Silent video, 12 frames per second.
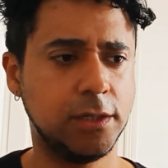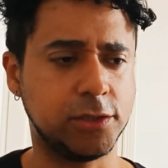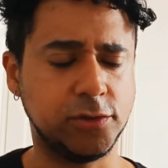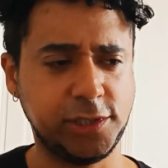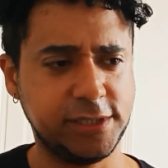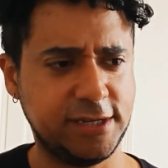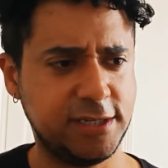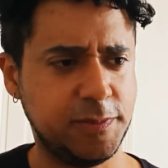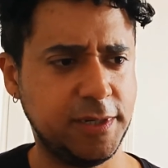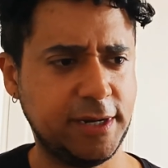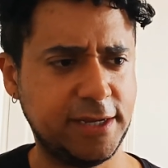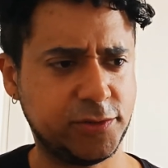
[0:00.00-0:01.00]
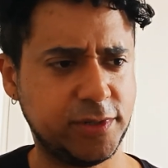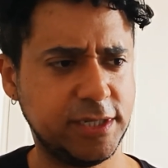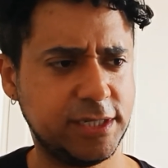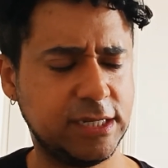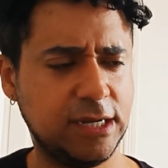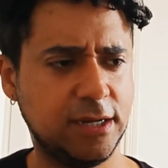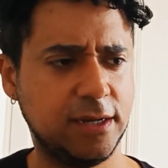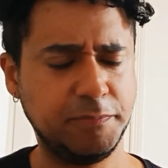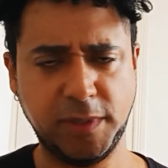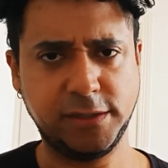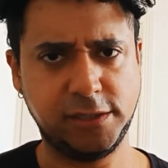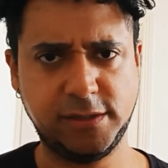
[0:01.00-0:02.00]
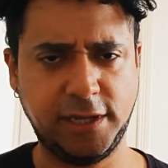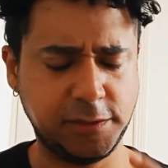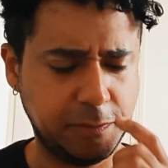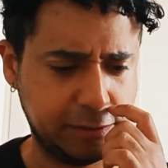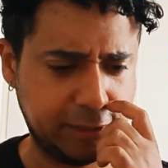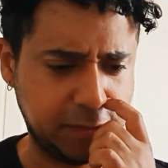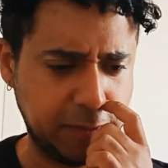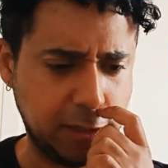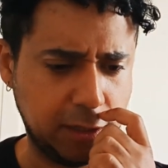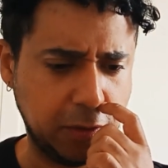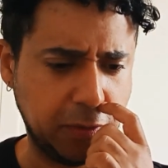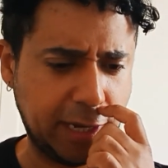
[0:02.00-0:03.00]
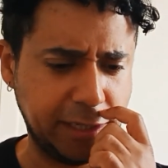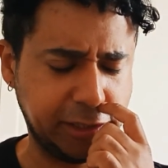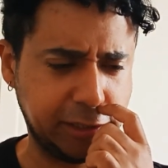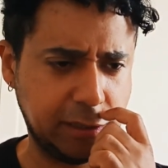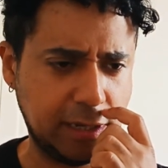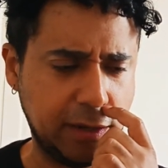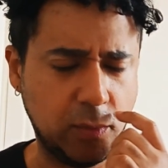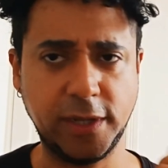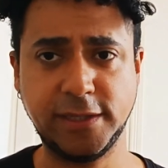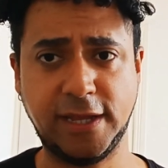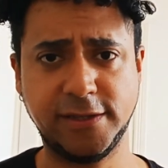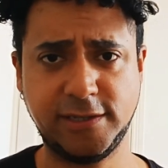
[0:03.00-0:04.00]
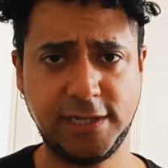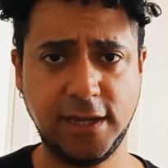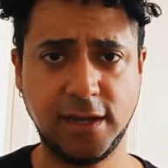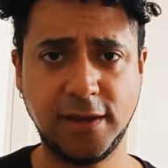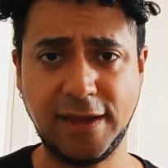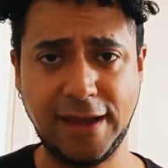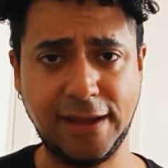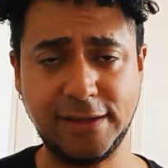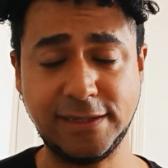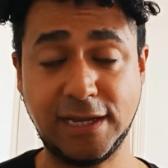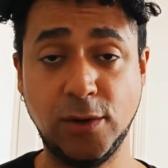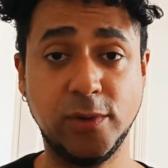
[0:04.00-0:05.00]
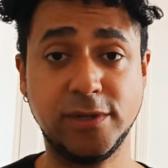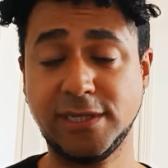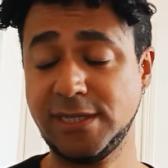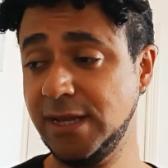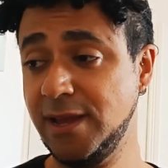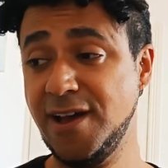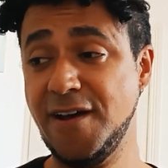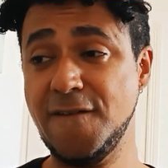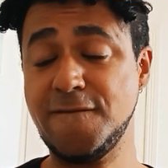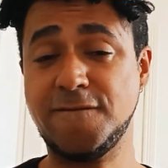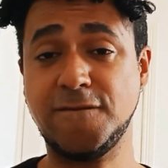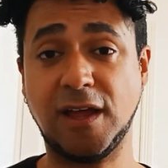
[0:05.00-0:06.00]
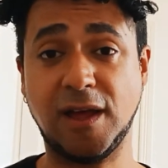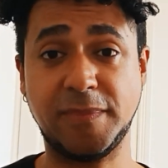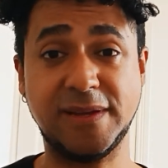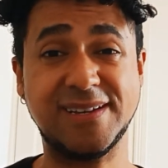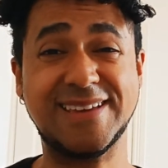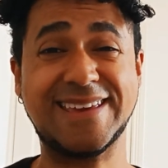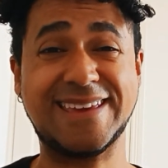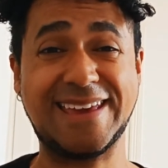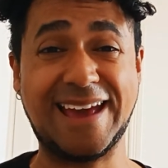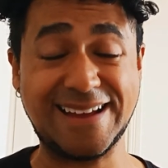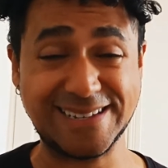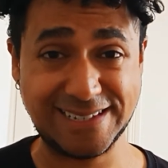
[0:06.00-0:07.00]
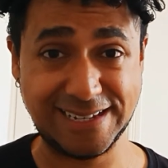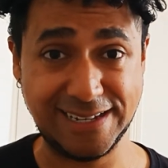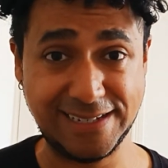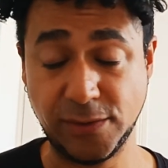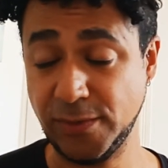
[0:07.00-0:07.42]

So she sent me an address, she sent me her location. I went there to see her, and I was flabbergasted.